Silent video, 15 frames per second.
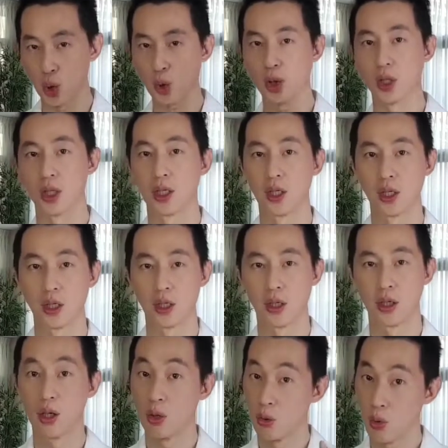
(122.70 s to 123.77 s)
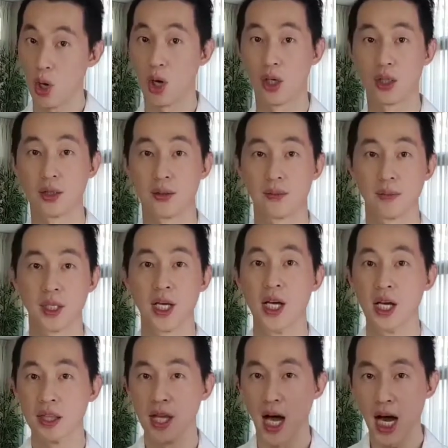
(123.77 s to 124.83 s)
sugar. Wrong.
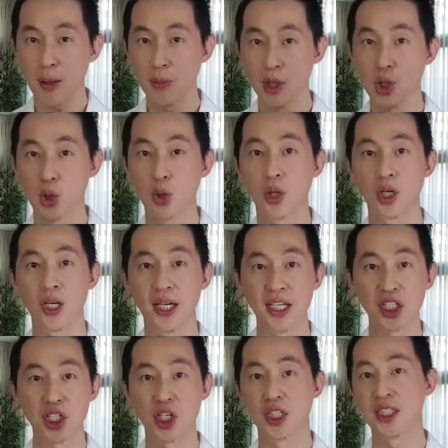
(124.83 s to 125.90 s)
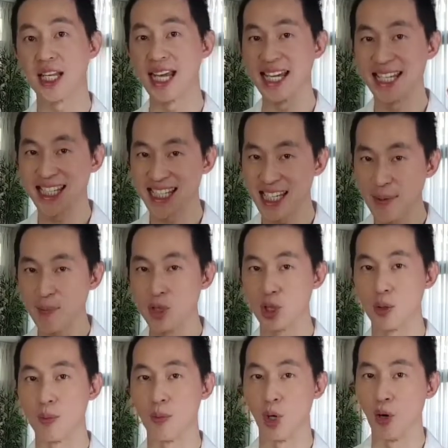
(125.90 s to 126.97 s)
The high blood sugar is just a
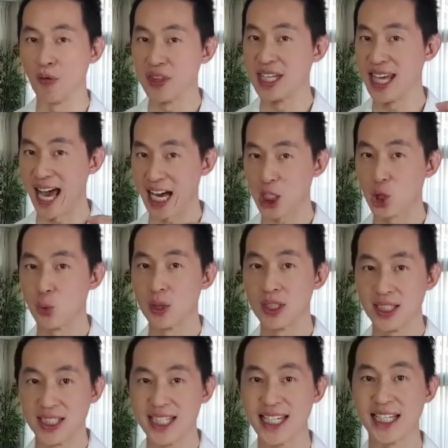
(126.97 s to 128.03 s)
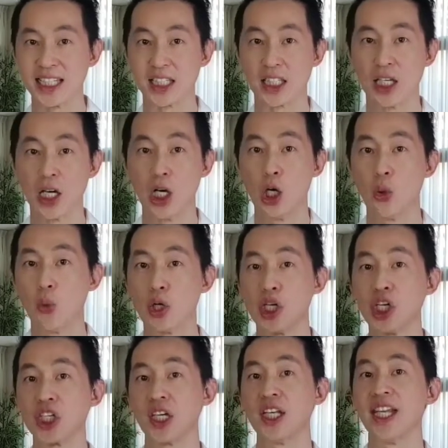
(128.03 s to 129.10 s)
symptom of the actual disease,
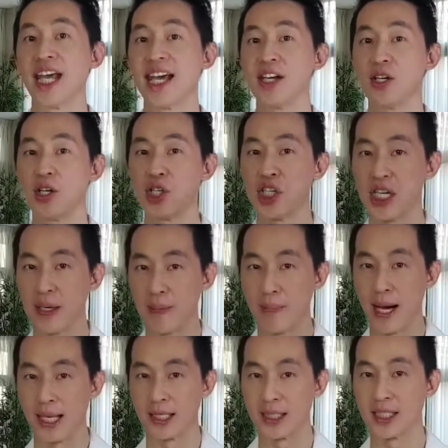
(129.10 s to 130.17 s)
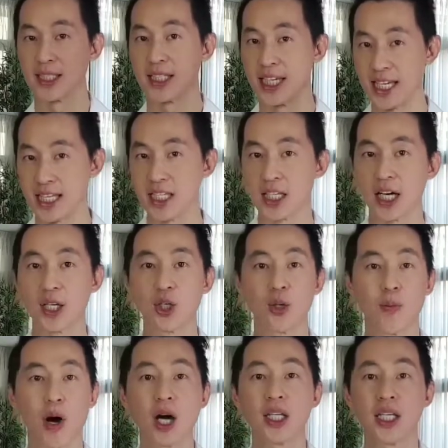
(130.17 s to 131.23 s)
which is an energy imbalance inside
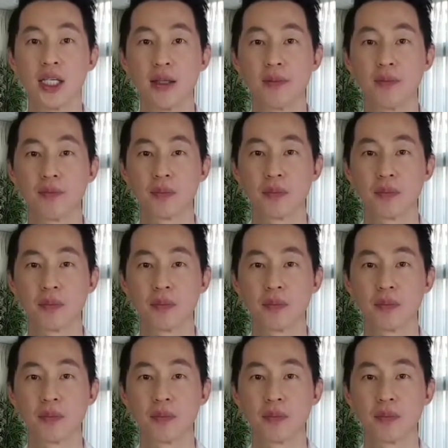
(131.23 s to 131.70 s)
your body.